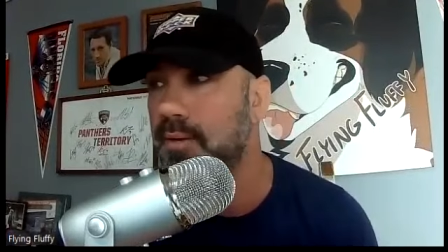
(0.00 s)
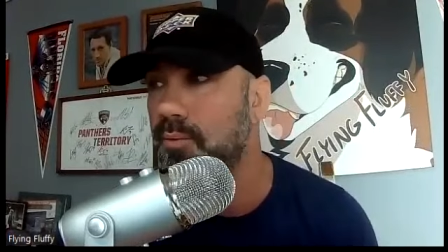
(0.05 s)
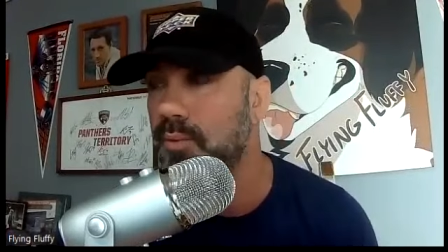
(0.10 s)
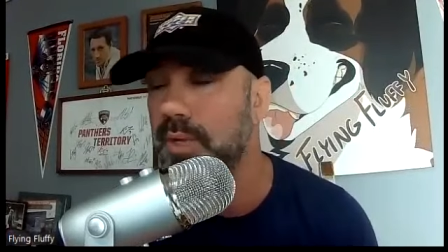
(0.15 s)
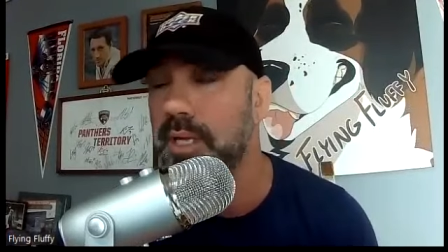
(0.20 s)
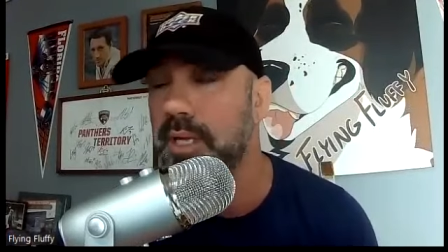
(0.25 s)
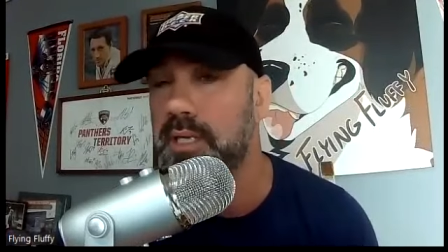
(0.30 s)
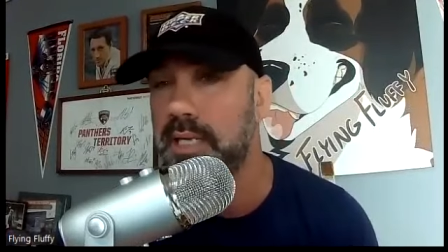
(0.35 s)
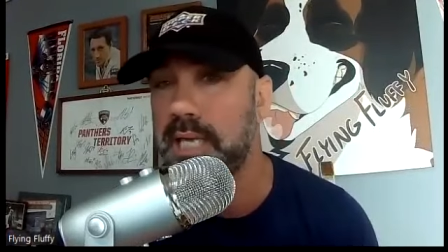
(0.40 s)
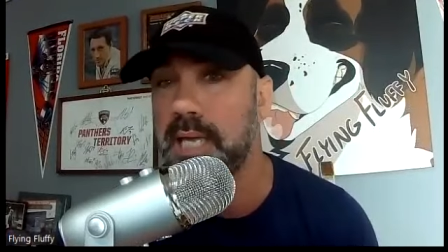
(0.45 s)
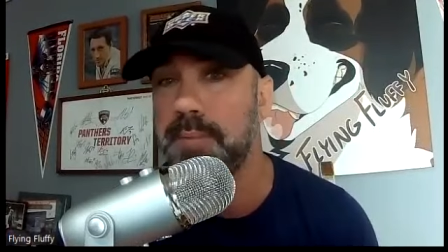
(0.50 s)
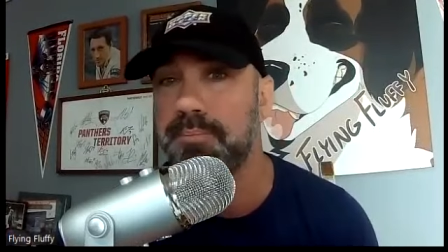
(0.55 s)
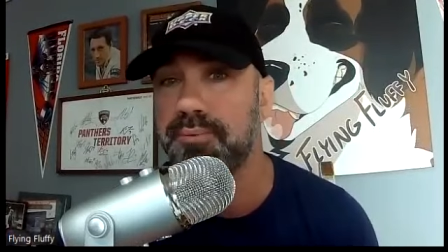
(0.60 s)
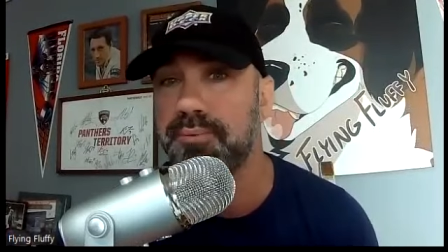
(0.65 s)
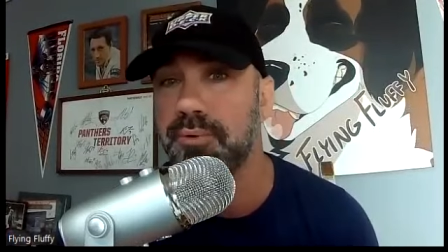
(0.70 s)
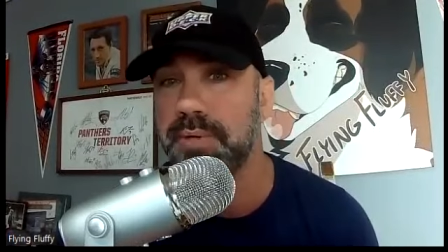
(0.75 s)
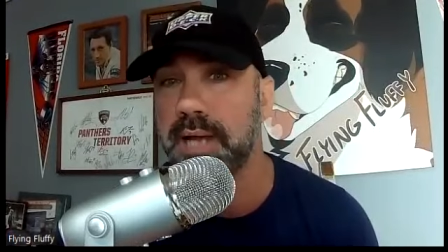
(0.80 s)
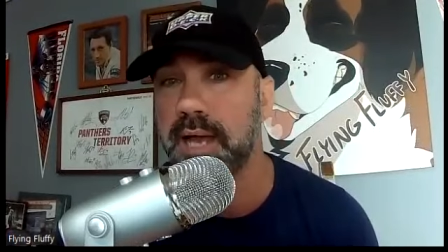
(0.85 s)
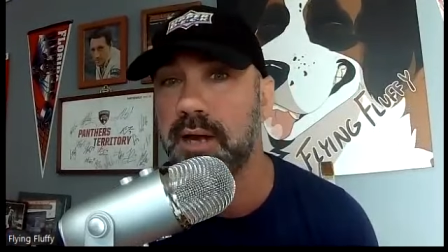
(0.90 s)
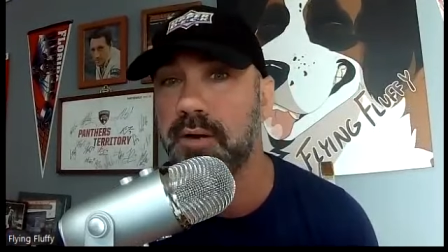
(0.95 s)
we keep
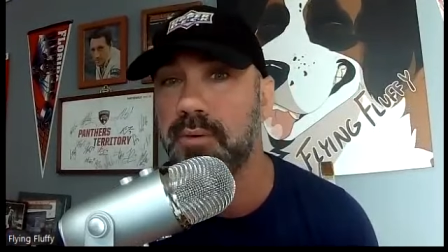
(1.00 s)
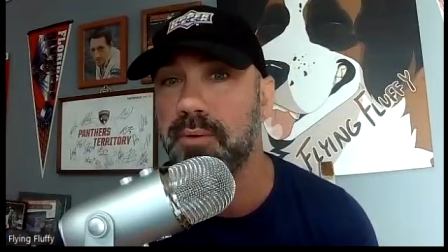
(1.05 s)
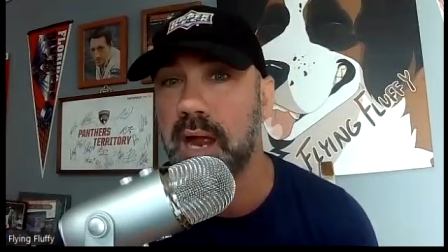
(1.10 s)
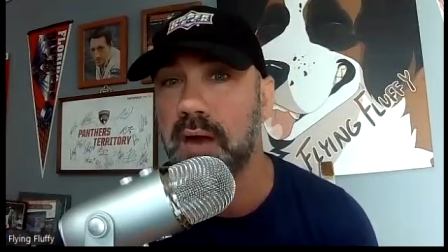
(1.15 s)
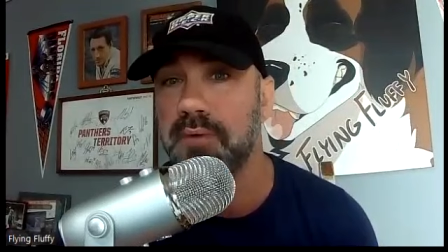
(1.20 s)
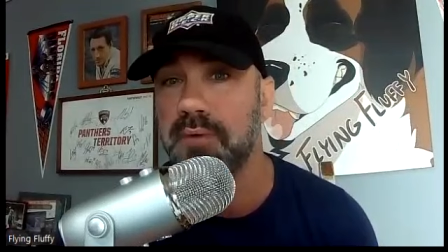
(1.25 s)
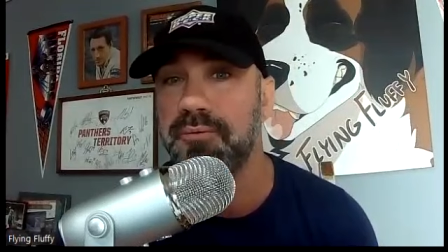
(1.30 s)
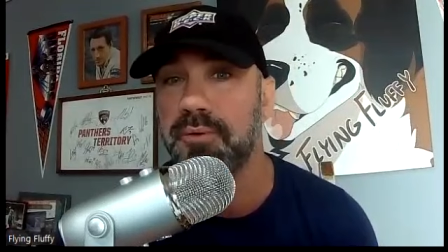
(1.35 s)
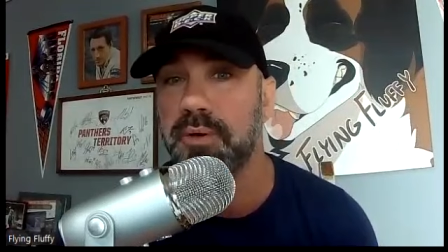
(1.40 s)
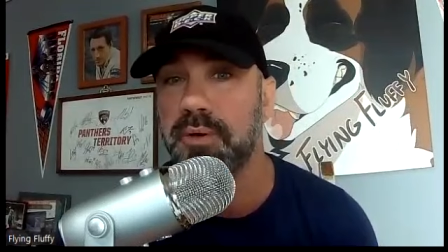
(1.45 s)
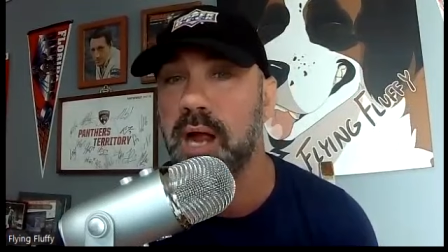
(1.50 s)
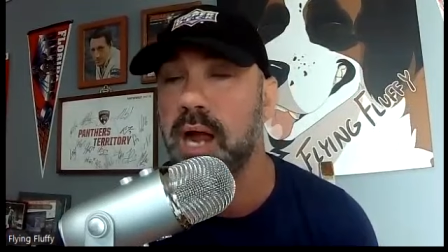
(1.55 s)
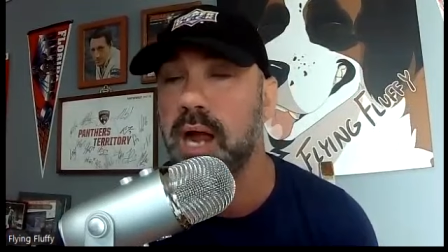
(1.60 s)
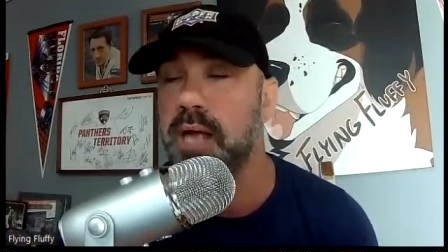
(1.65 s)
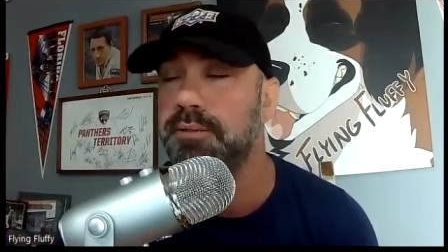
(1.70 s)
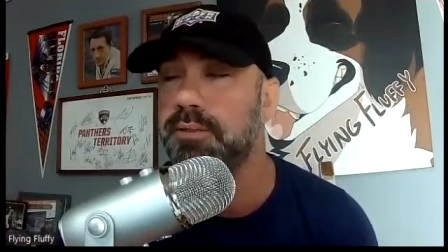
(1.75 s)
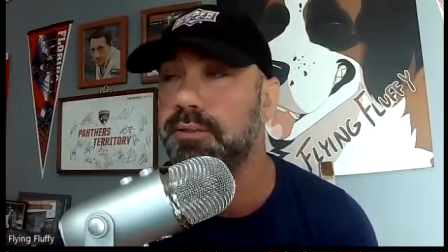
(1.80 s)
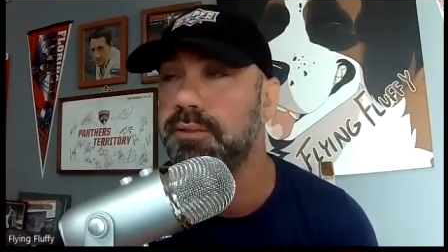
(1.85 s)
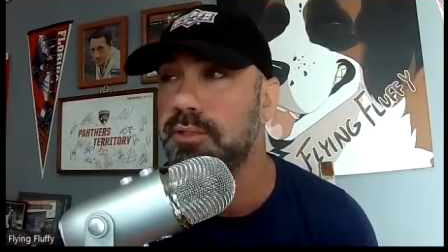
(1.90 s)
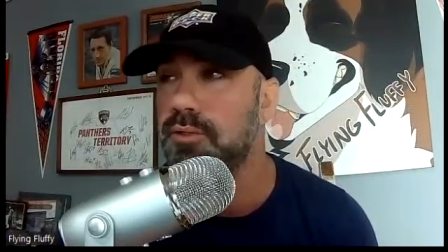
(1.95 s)
Brunette around for
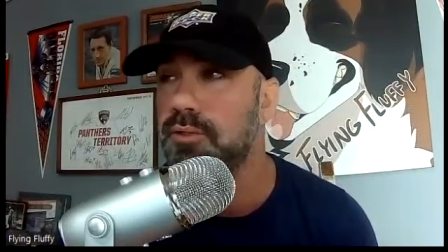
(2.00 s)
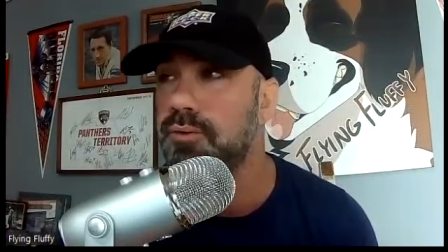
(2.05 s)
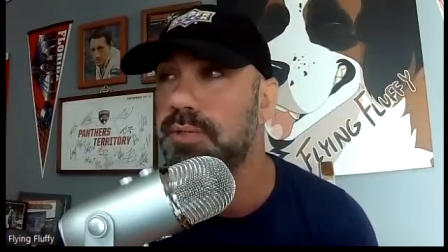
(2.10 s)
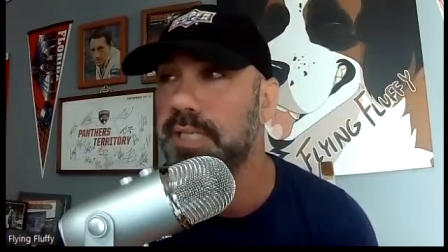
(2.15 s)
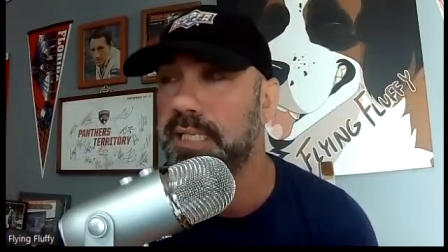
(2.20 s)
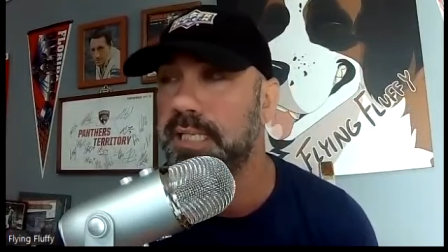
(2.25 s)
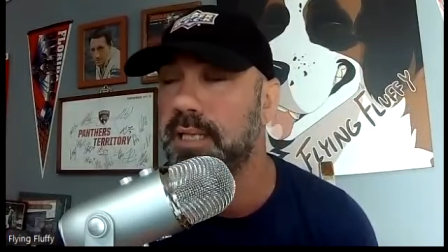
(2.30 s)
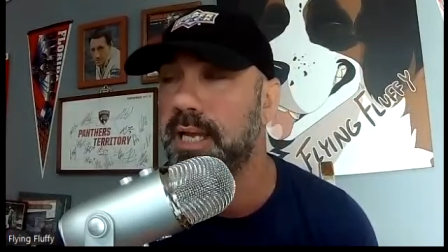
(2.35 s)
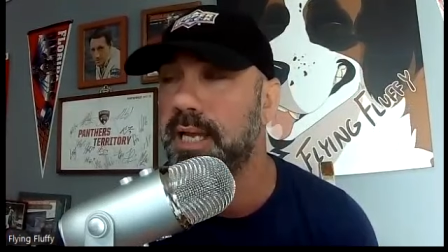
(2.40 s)
continuity?